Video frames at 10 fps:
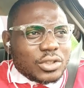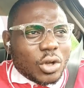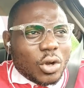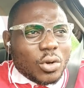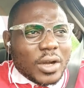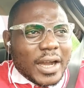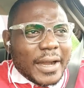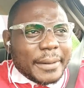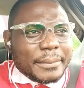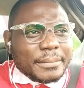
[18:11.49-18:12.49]
So
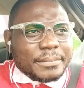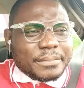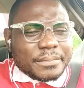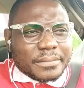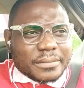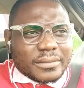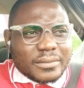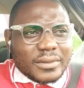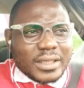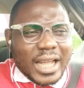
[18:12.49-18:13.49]

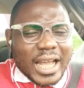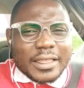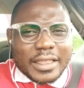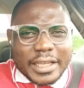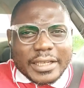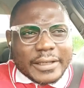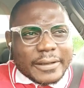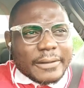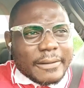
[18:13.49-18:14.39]
I think